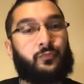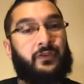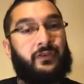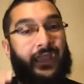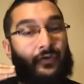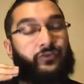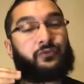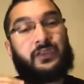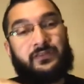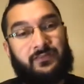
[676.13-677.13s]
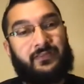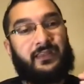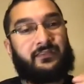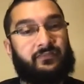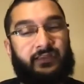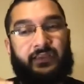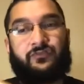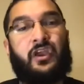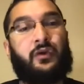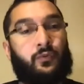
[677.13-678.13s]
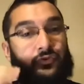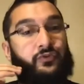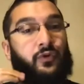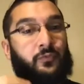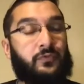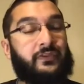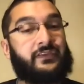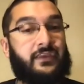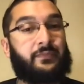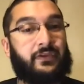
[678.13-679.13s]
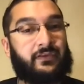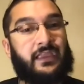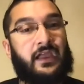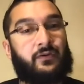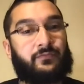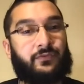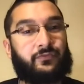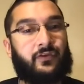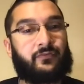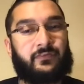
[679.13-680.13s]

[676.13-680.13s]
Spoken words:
But now you get to that stage where you are really keeping account of yourself.